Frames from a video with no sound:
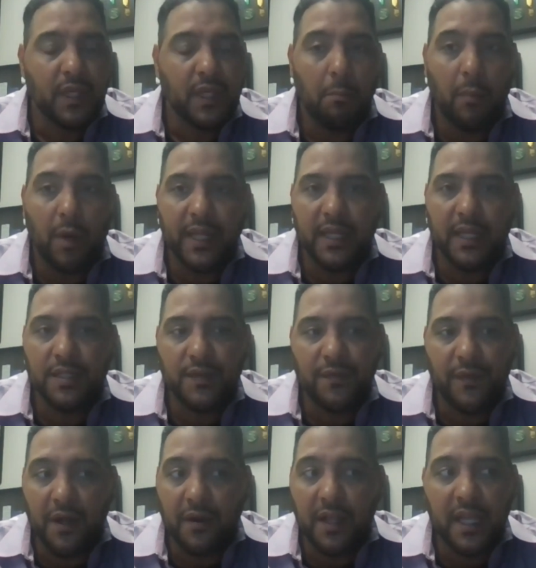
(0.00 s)
Money is
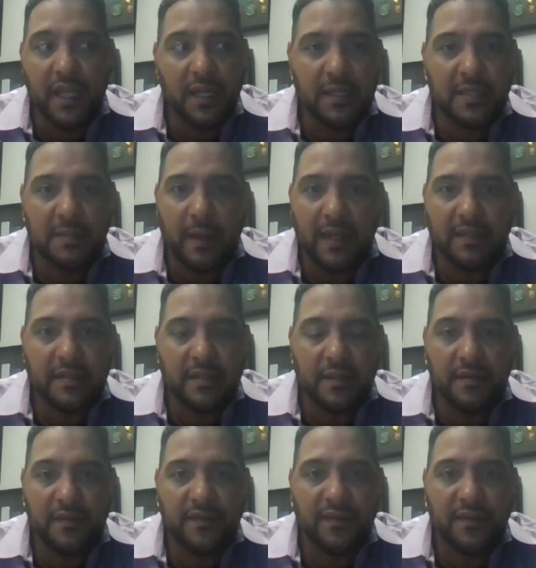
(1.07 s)
very inexpensive.